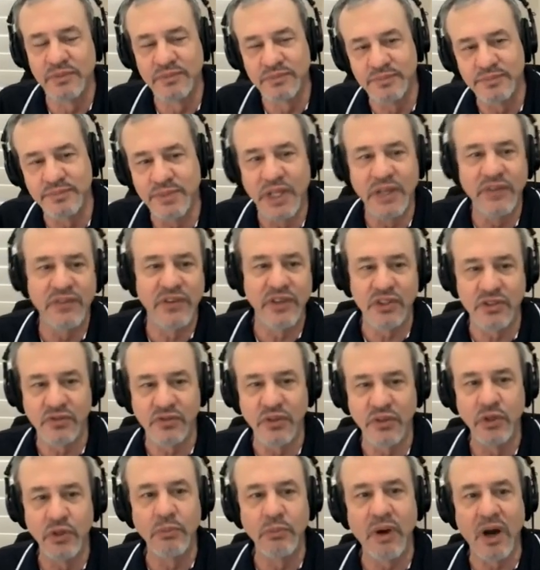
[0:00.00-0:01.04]
previous
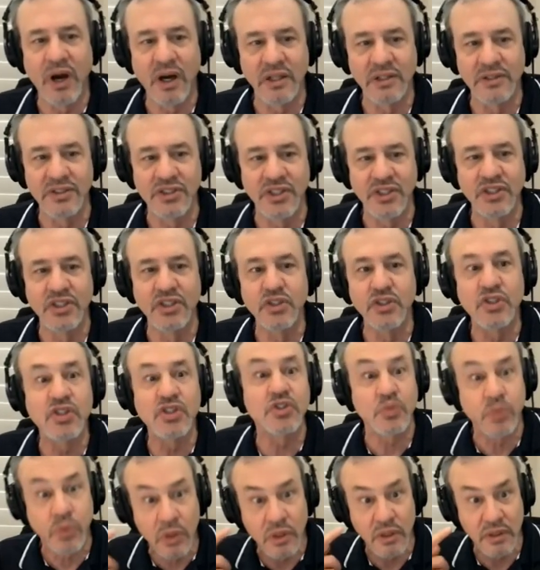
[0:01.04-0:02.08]
few months and you
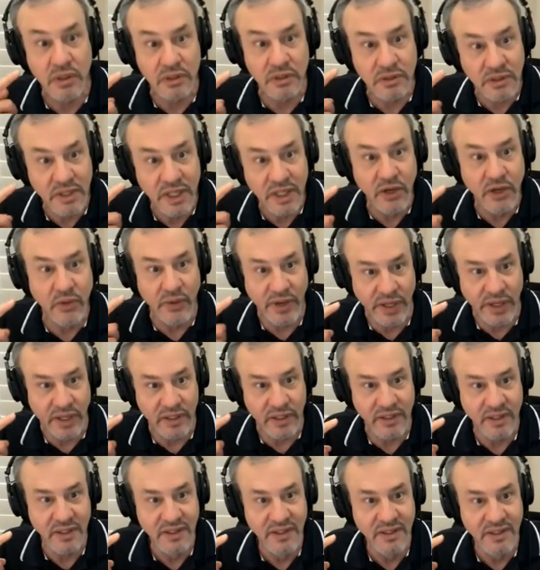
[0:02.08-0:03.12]
just weren't hearing it.